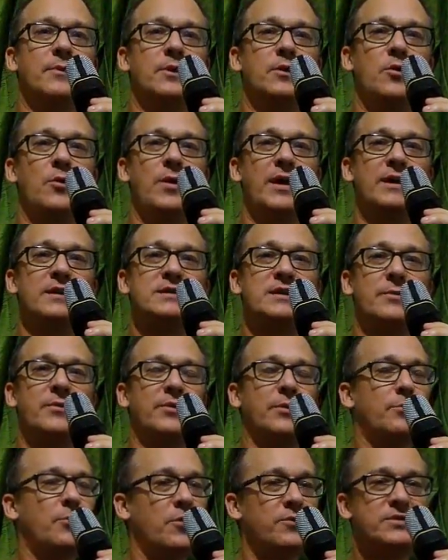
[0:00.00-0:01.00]
doing some of
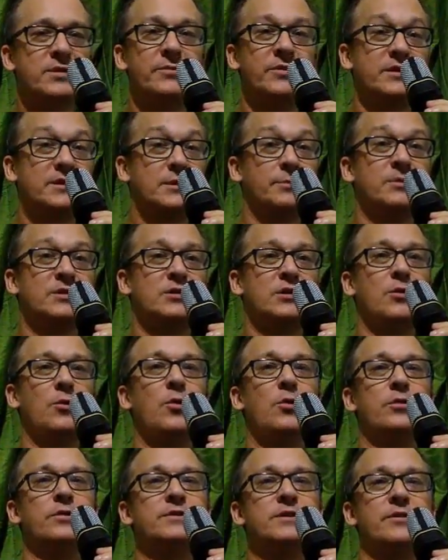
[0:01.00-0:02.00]
the moves, some of the submission
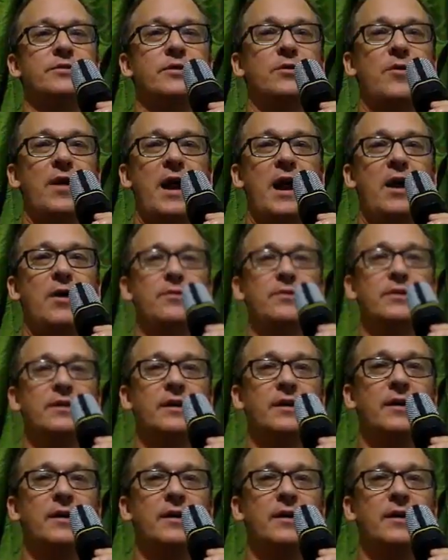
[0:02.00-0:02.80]
holds on the ground,